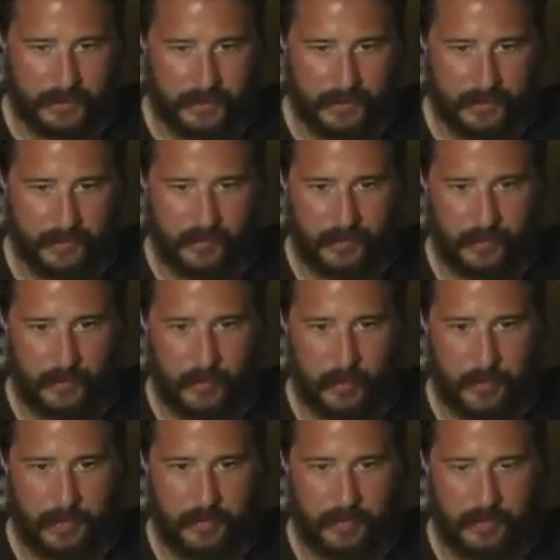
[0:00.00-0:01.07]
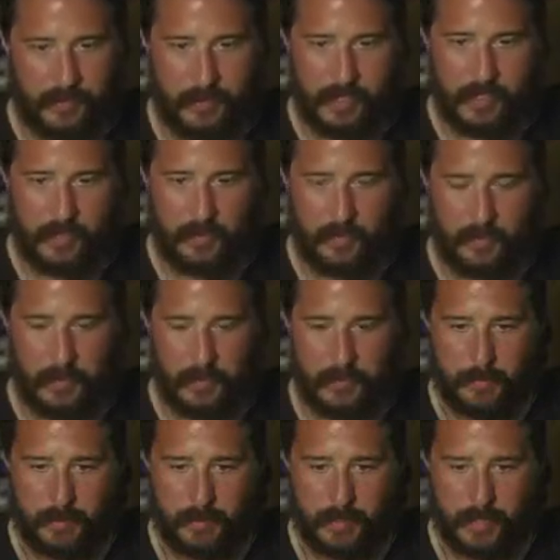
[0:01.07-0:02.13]
I was hoping it was going to be a little bit
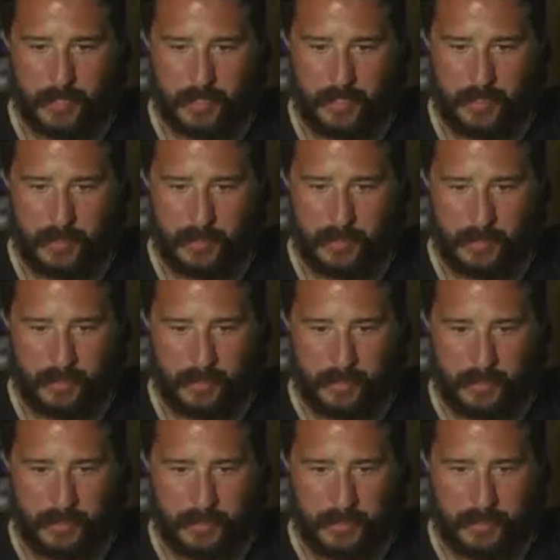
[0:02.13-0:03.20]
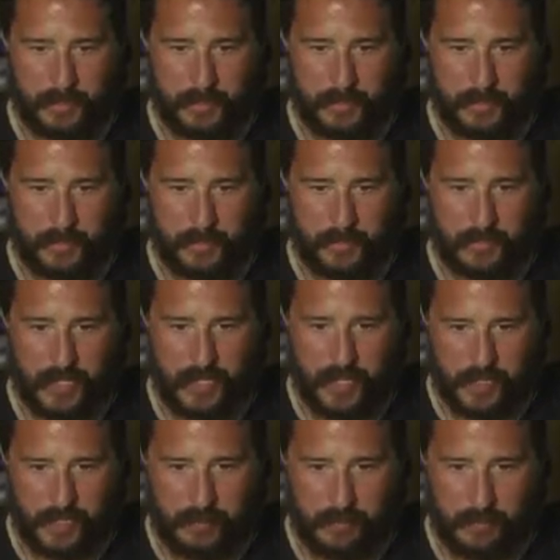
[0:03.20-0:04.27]
more uh, entertaining
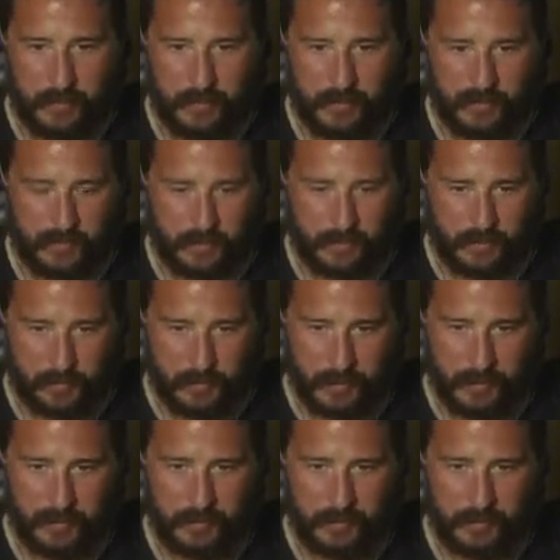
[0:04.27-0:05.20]
and embarrassing for me.